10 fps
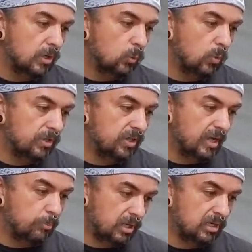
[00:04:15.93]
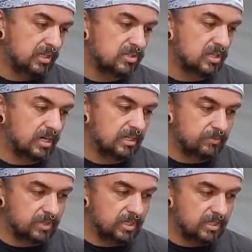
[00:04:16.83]
with a plug inside of
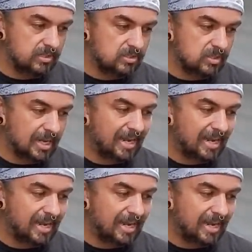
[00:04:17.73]
it is